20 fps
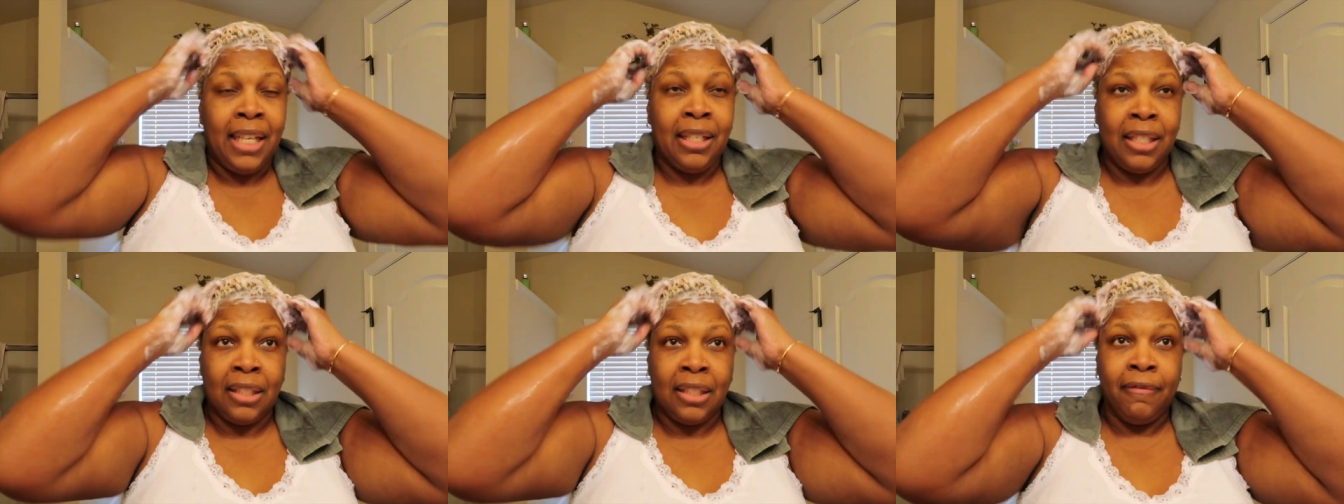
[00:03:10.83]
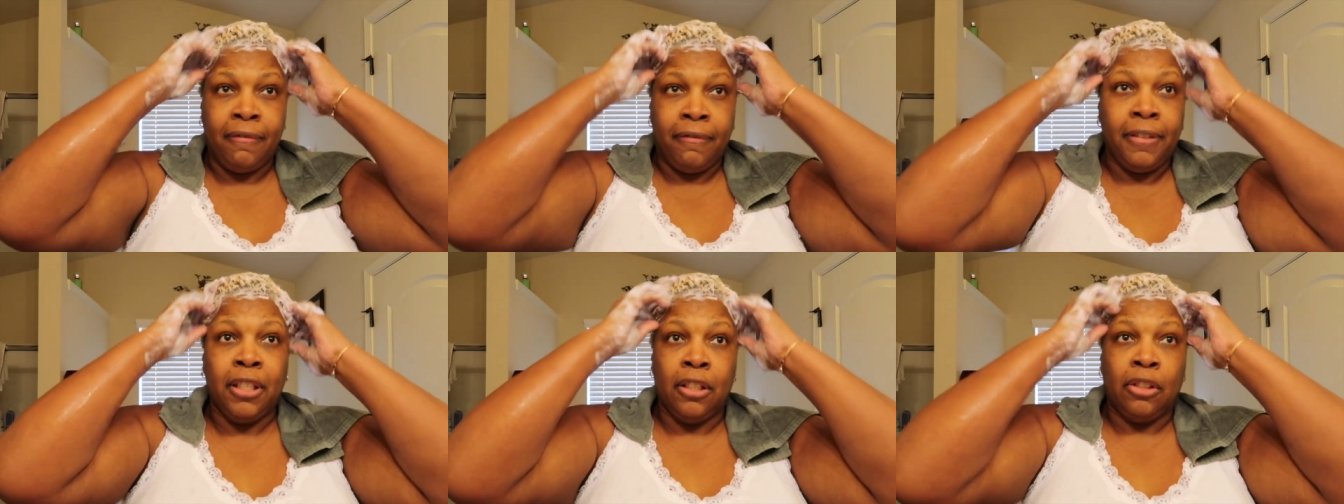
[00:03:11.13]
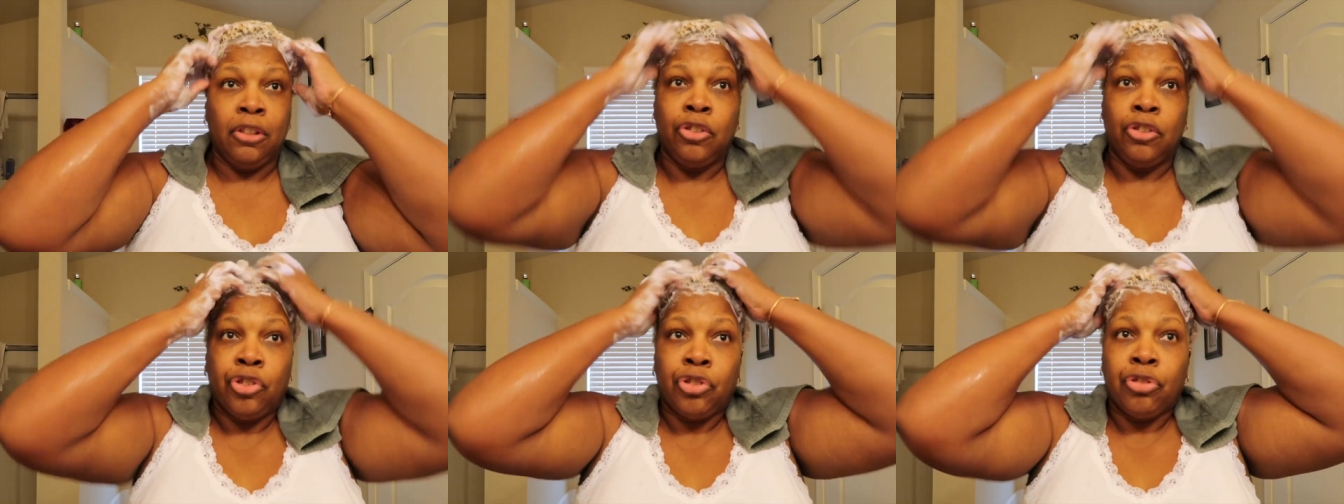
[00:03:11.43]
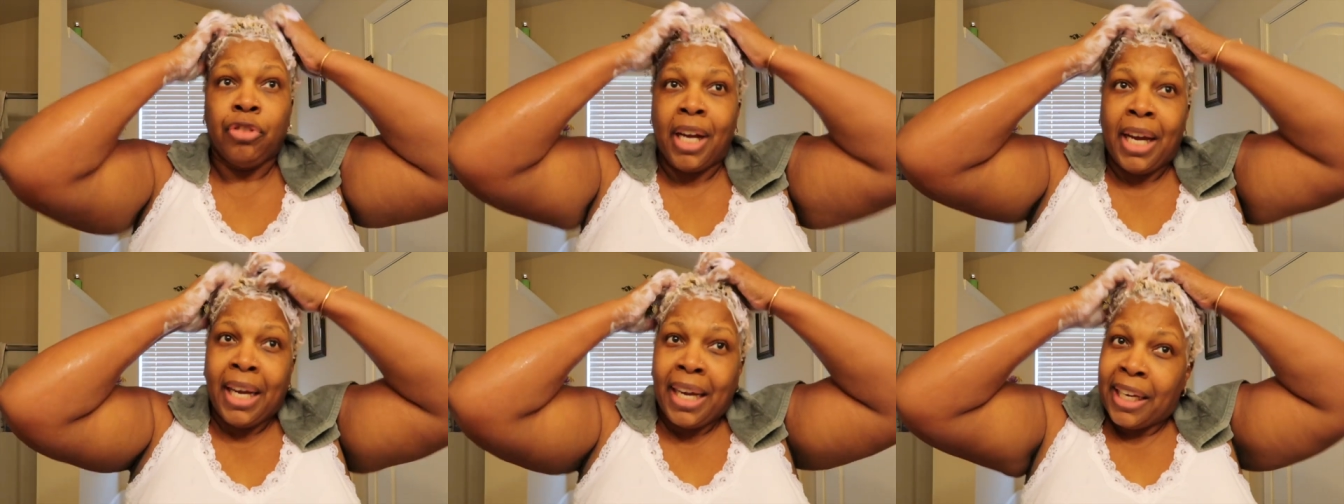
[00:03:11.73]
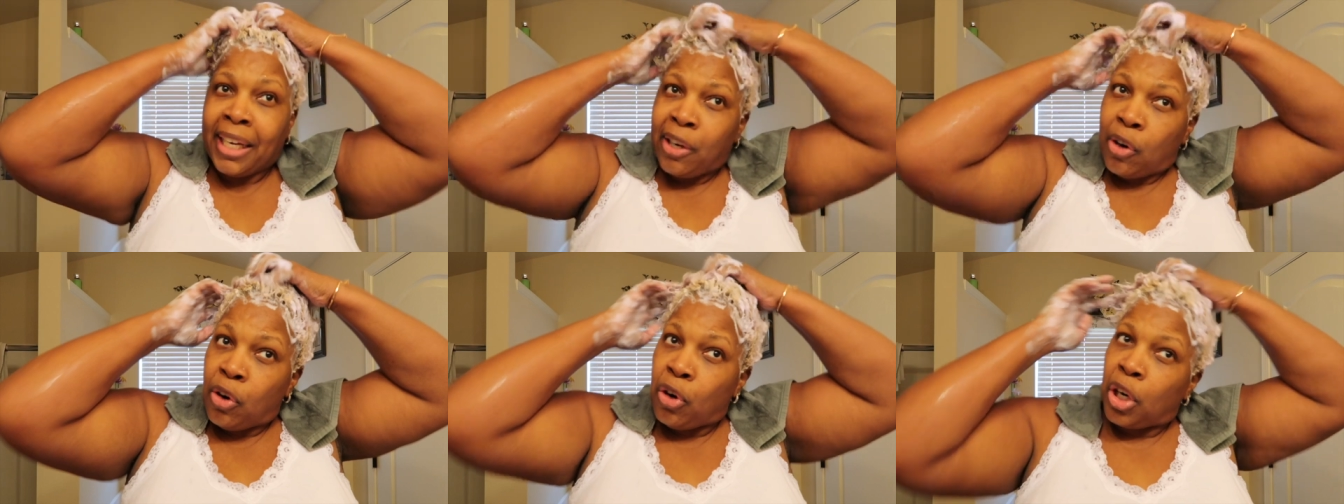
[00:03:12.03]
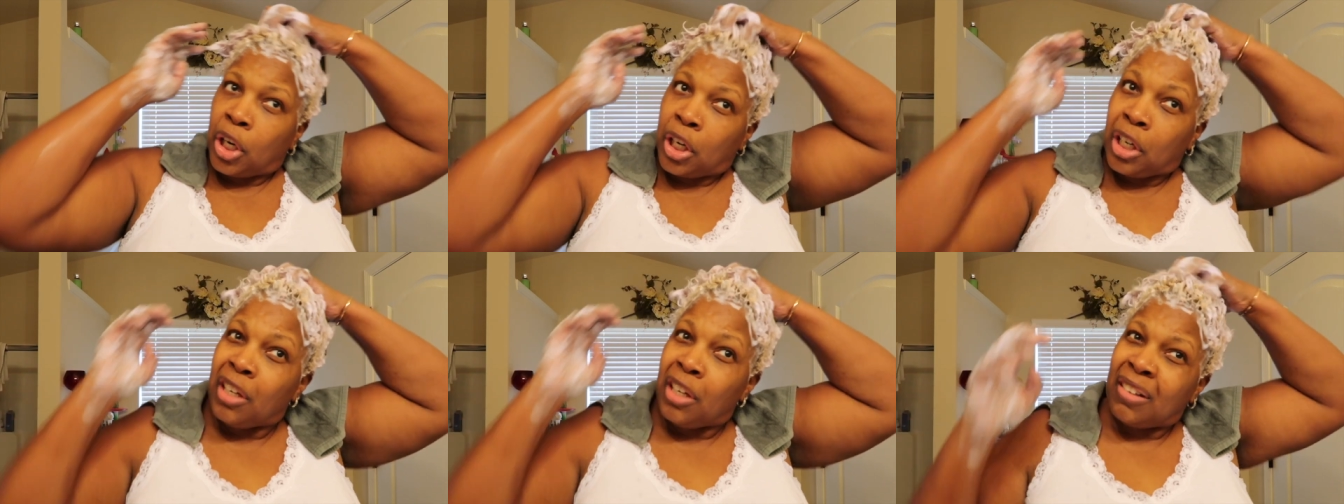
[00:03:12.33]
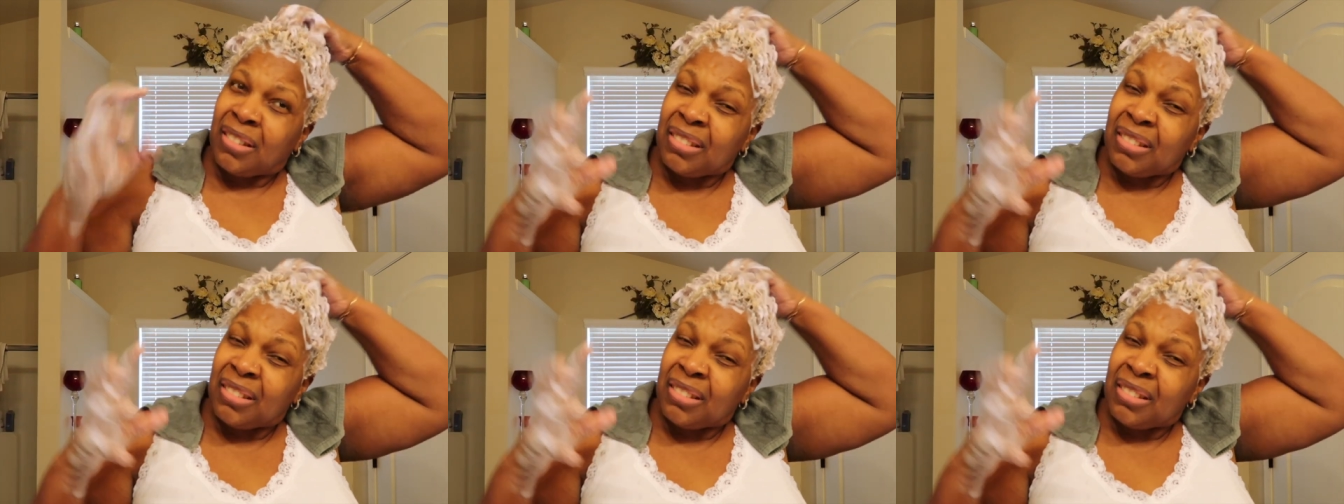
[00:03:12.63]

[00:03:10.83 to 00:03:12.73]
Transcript: It doesn't feel dry or